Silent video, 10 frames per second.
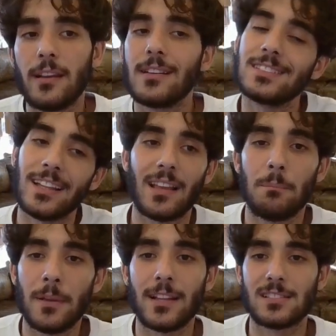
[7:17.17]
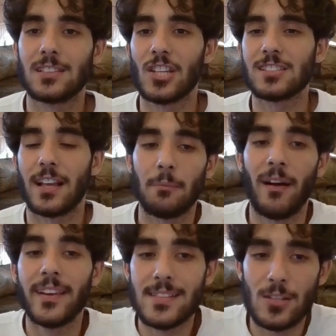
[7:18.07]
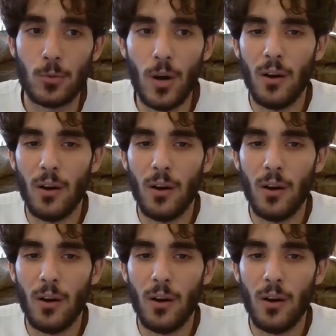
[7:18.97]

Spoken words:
It's not complete, it's just like -2.